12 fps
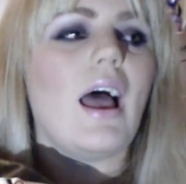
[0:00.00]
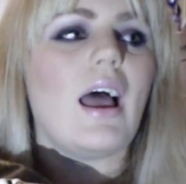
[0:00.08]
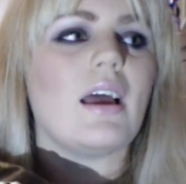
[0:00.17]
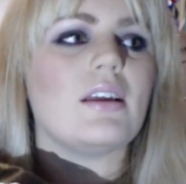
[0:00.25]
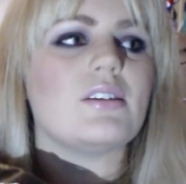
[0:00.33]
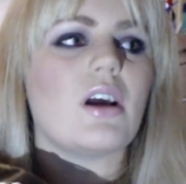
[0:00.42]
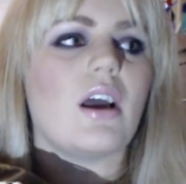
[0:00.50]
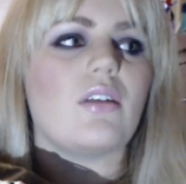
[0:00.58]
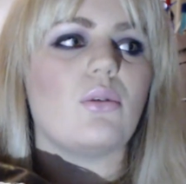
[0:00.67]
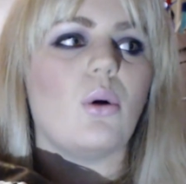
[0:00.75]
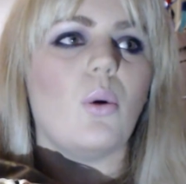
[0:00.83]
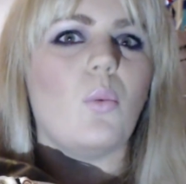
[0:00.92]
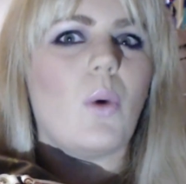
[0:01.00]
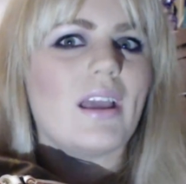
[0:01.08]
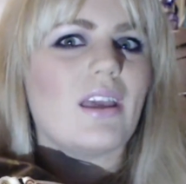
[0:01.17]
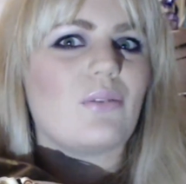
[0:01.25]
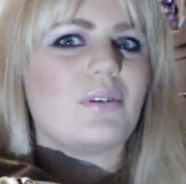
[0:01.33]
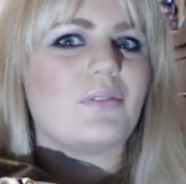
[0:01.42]
and I thought, why
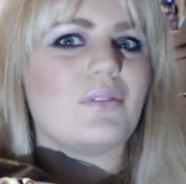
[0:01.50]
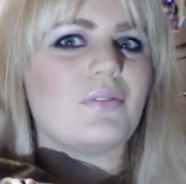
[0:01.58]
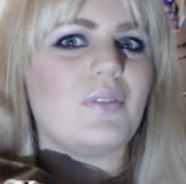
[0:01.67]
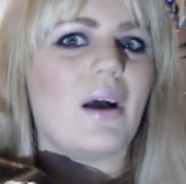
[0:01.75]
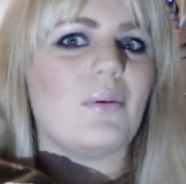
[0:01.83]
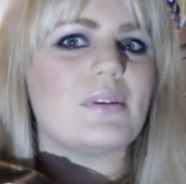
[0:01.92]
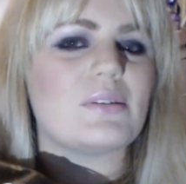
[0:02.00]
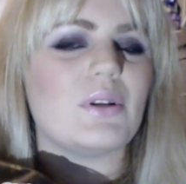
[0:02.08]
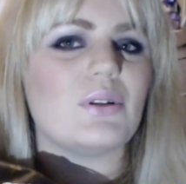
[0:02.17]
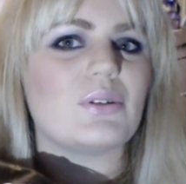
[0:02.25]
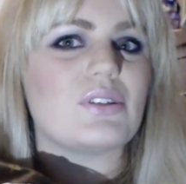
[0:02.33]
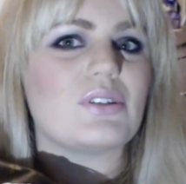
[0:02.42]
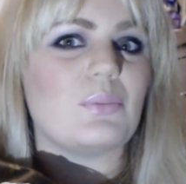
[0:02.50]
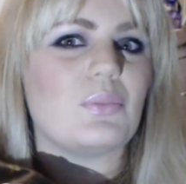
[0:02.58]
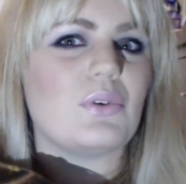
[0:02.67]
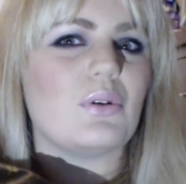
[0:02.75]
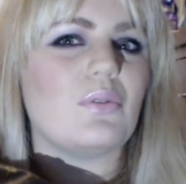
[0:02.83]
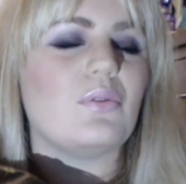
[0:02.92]
get rid of the flowers when it looks so
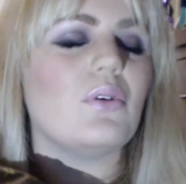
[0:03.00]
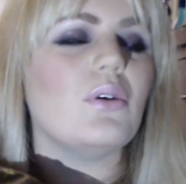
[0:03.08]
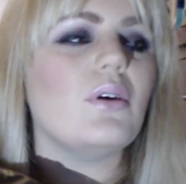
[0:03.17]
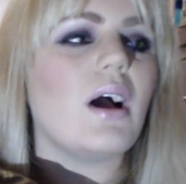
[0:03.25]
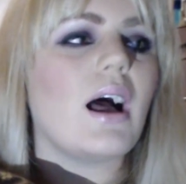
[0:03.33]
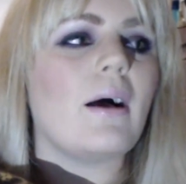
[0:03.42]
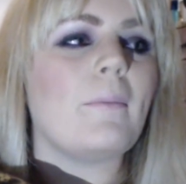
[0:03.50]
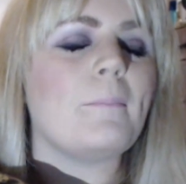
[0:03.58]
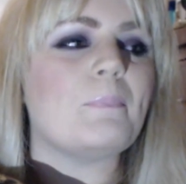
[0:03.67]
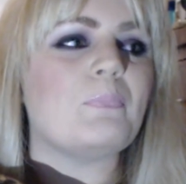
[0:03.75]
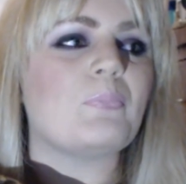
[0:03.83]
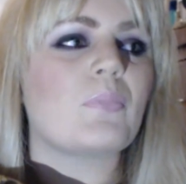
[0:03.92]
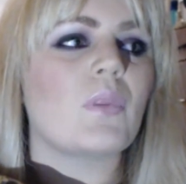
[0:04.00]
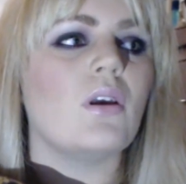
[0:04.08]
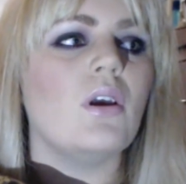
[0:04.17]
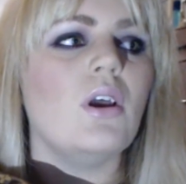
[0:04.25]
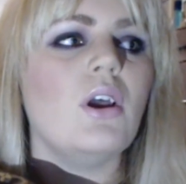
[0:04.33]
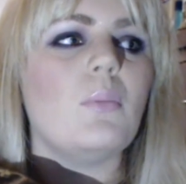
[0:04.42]
beautiful?
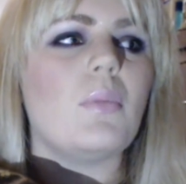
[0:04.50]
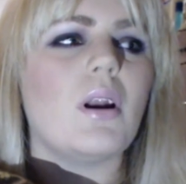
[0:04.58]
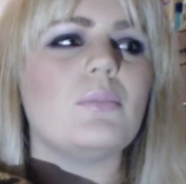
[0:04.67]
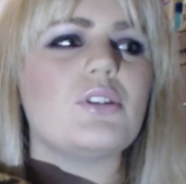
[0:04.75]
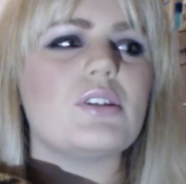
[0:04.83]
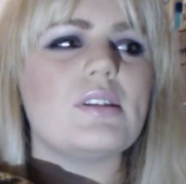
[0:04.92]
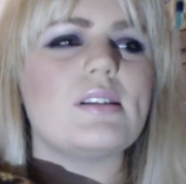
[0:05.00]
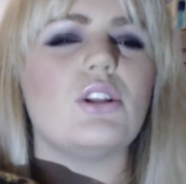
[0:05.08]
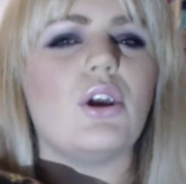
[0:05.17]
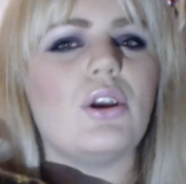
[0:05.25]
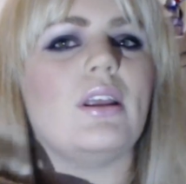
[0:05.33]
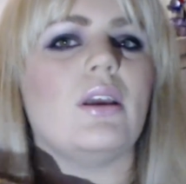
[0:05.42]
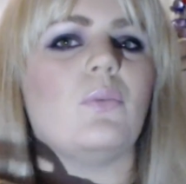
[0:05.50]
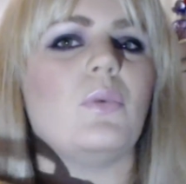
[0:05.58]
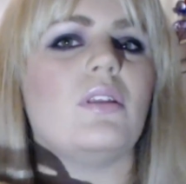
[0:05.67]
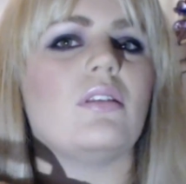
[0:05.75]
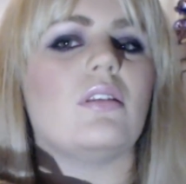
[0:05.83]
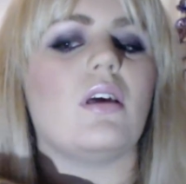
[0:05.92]
But I'm just learning
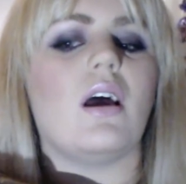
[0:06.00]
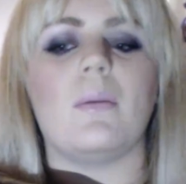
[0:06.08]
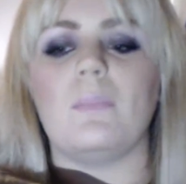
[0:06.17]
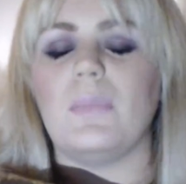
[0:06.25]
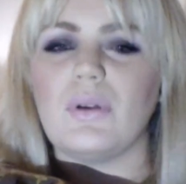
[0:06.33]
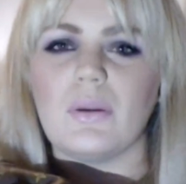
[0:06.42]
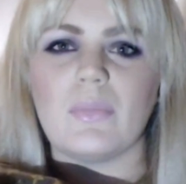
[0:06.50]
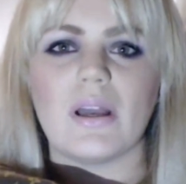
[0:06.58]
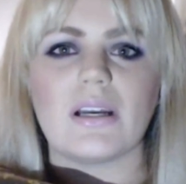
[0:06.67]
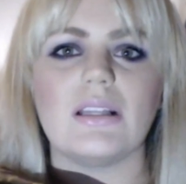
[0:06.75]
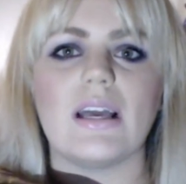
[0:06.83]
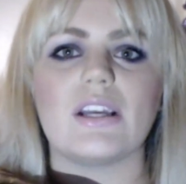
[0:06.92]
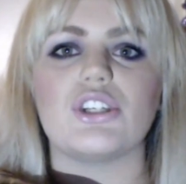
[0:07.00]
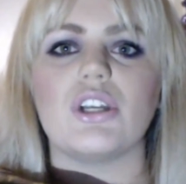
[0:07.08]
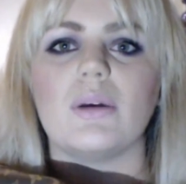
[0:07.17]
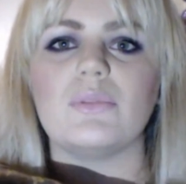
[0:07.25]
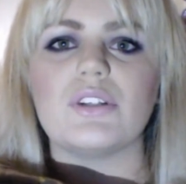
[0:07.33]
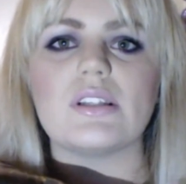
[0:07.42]
with building my
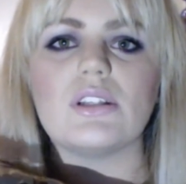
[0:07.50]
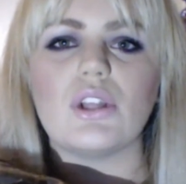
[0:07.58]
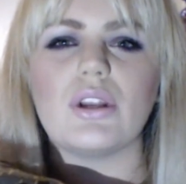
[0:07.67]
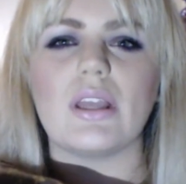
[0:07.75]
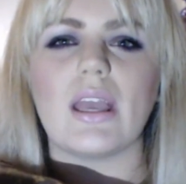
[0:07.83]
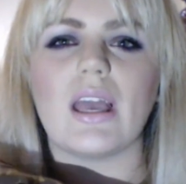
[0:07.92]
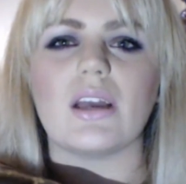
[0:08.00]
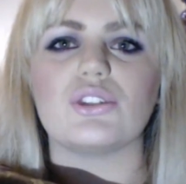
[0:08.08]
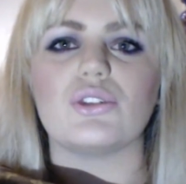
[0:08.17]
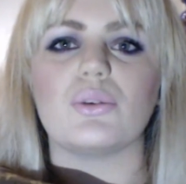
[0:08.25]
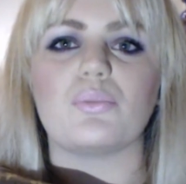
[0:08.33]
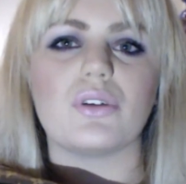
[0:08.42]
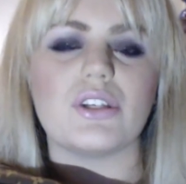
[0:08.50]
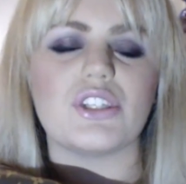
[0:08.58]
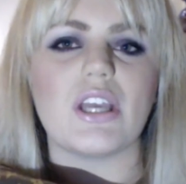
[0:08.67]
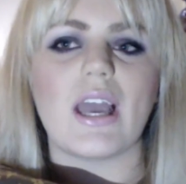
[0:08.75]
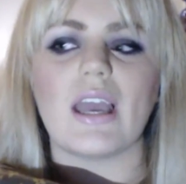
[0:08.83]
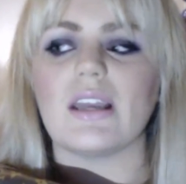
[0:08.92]
collection. I'm just learning how to
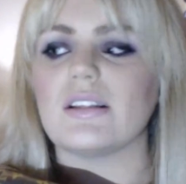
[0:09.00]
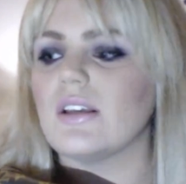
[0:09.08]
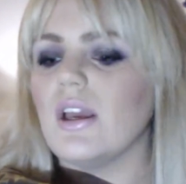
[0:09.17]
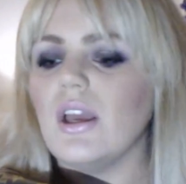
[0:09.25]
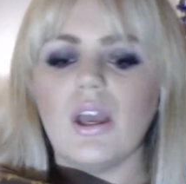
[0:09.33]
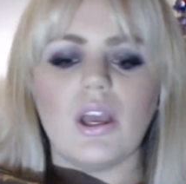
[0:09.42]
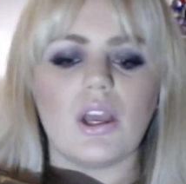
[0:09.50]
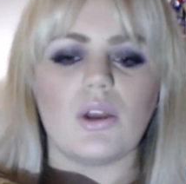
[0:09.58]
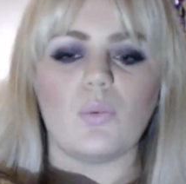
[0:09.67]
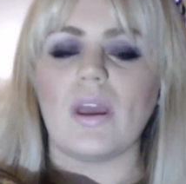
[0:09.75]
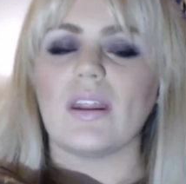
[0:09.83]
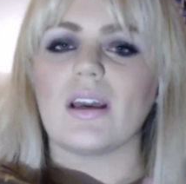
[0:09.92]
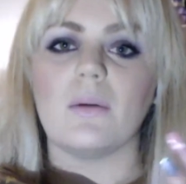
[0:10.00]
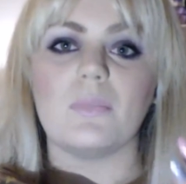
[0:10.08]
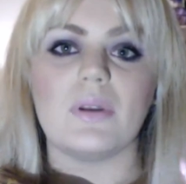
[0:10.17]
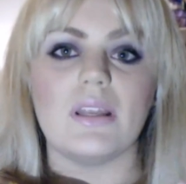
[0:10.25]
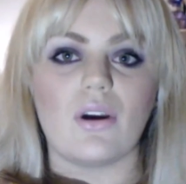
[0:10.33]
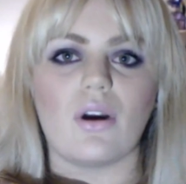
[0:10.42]
appreciate where the
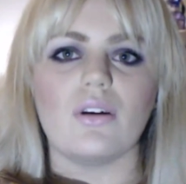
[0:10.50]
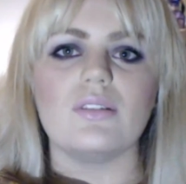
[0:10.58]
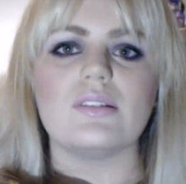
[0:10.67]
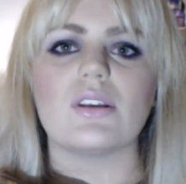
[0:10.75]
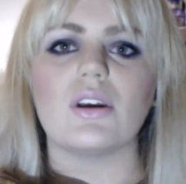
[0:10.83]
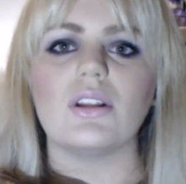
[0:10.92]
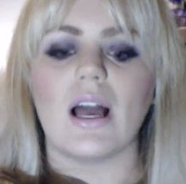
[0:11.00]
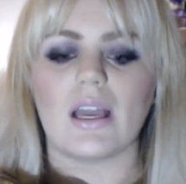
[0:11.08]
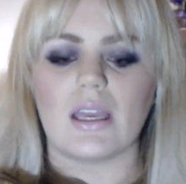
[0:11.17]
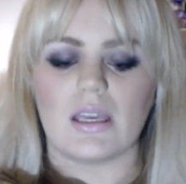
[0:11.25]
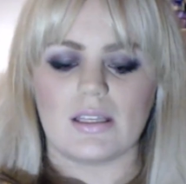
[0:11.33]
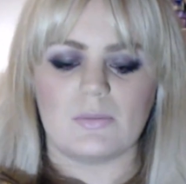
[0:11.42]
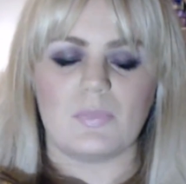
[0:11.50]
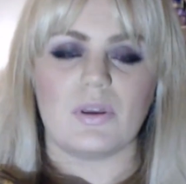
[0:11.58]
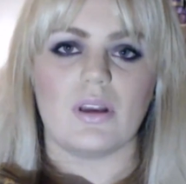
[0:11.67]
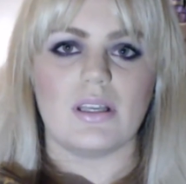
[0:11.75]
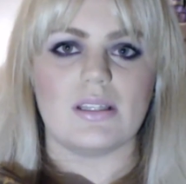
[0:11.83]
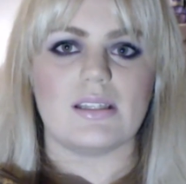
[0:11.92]
company goes. So like
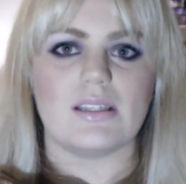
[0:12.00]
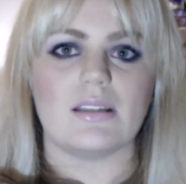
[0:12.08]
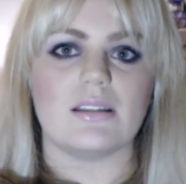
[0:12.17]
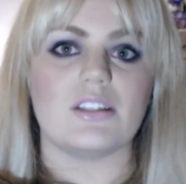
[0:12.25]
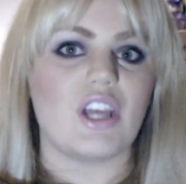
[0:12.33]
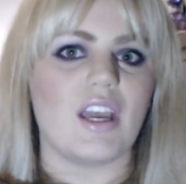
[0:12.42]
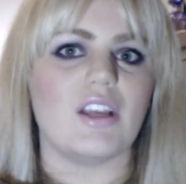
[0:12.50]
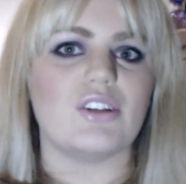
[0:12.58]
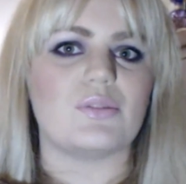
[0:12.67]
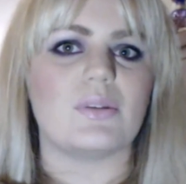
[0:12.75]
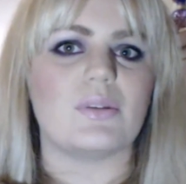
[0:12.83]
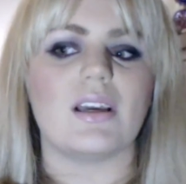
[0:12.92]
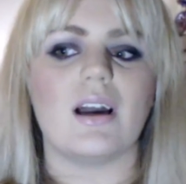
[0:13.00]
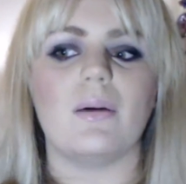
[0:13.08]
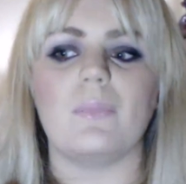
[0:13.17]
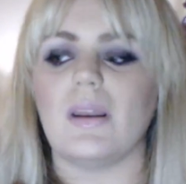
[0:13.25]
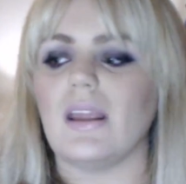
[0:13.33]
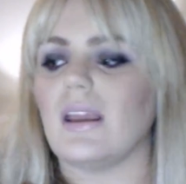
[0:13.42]
experiencing the changes with the
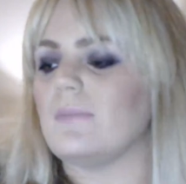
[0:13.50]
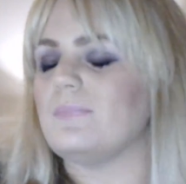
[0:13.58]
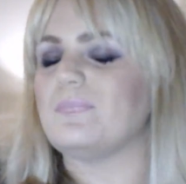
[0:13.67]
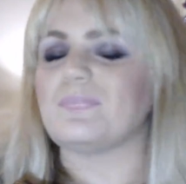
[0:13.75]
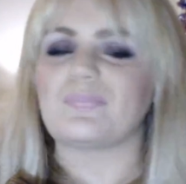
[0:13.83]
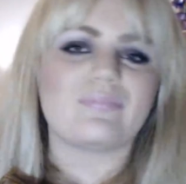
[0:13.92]
company. And